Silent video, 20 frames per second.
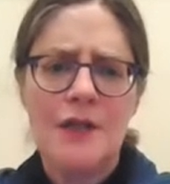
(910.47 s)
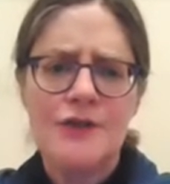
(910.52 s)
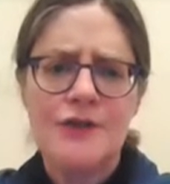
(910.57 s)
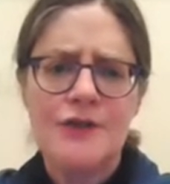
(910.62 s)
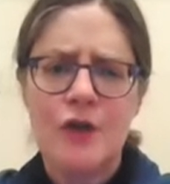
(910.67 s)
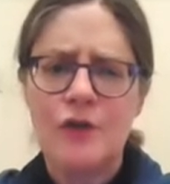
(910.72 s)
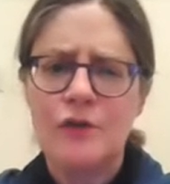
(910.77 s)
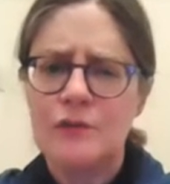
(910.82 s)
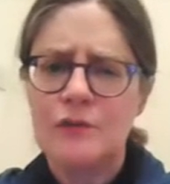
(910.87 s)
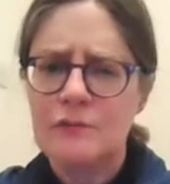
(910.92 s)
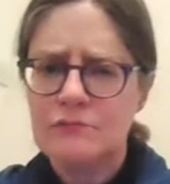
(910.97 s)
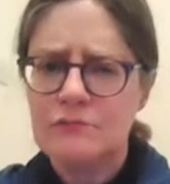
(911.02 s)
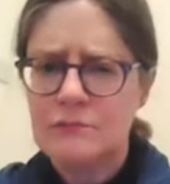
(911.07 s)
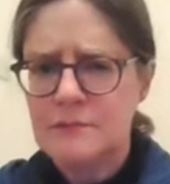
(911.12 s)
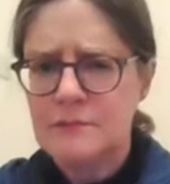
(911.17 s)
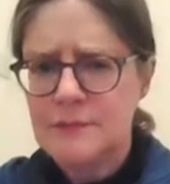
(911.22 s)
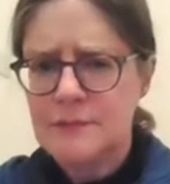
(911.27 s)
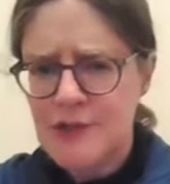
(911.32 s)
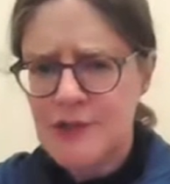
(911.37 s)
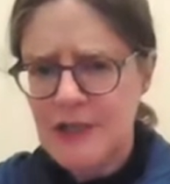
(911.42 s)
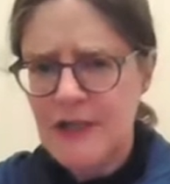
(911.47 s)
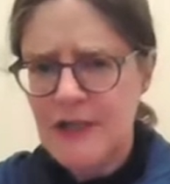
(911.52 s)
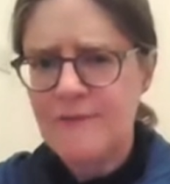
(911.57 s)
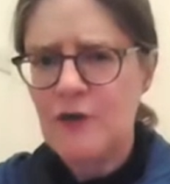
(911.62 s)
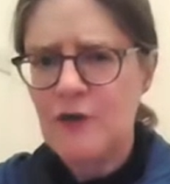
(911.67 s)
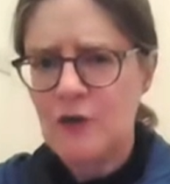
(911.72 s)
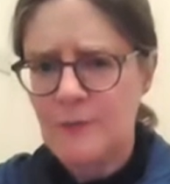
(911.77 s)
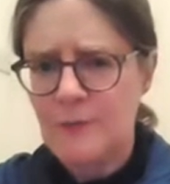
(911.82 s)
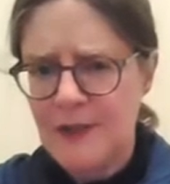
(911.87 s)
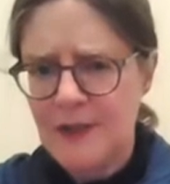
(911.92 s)
So to give
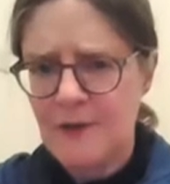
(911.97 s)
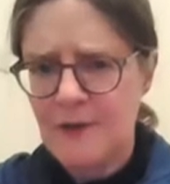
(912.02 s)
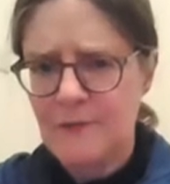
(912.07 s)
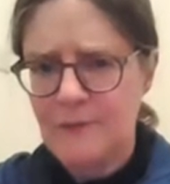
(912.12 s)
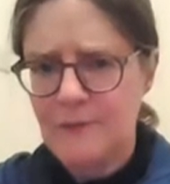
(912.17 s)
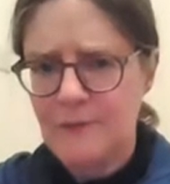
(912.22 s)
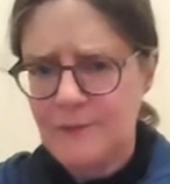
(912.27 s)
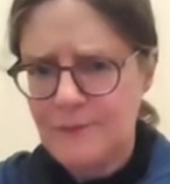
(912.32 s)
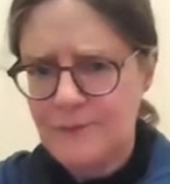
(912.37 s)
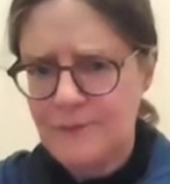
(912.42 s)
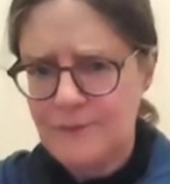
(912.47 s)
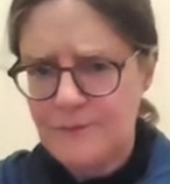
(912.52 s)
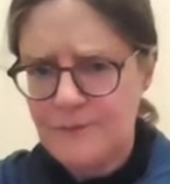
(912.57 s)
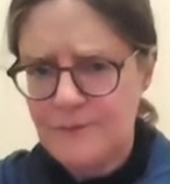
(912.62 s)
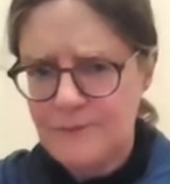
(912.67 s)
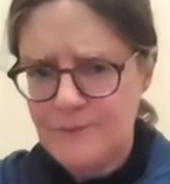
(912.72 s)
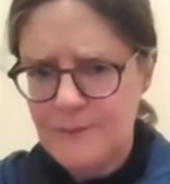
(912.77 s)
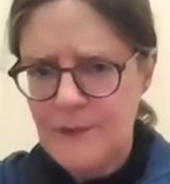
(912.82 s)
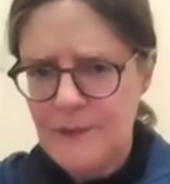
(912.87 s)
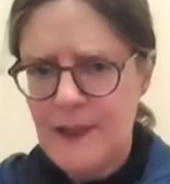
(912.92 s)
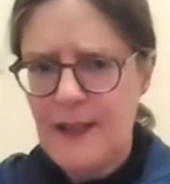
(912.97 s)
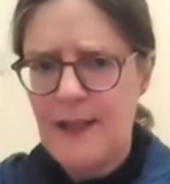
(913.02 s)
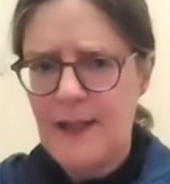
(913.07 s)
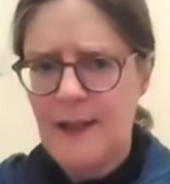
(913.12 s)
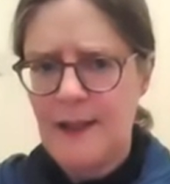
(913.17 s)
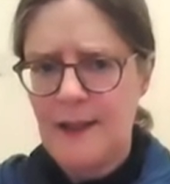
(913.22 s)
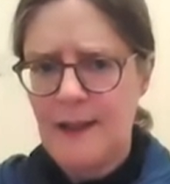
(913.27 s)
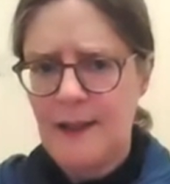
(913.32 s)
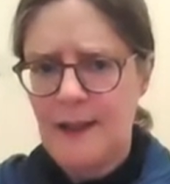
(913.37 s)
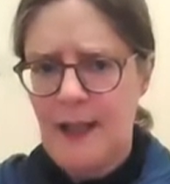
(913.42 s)
you a bit of
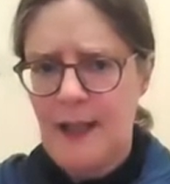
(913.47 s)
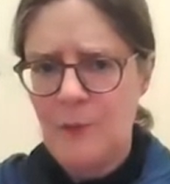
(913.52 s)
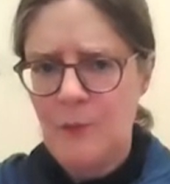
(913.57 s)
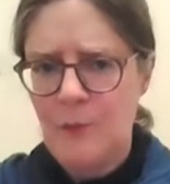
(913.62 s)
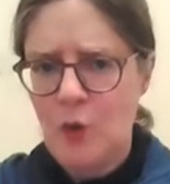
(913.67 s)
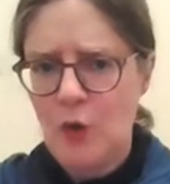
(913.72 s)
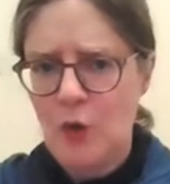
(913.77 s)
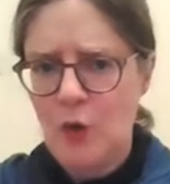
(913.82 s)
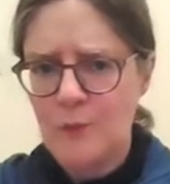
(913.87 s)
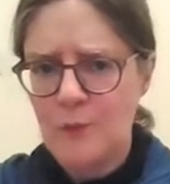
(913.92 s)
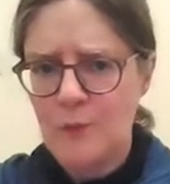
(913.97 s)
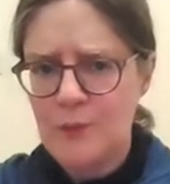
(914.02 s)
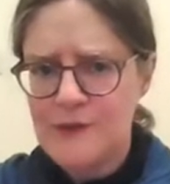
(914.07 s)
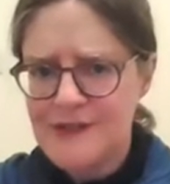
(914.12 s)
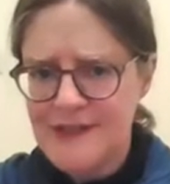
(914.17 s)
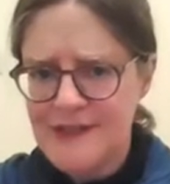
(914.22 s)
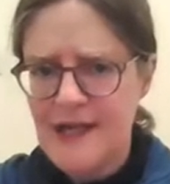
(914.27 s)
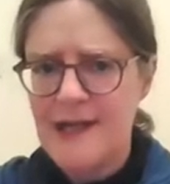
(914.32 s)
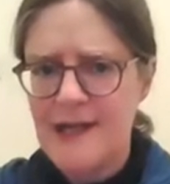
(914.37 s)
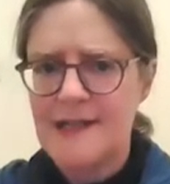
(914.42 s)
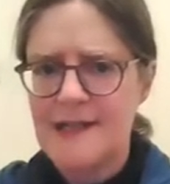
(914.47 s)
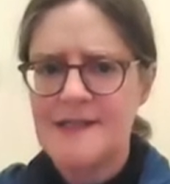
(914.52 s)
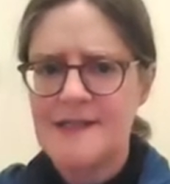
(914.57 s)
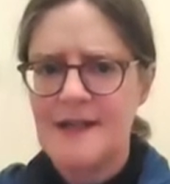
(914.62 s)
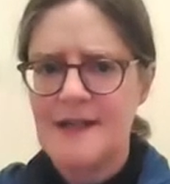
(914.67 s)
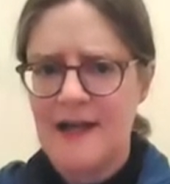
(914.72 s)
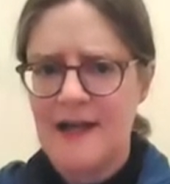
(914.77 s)
a more precise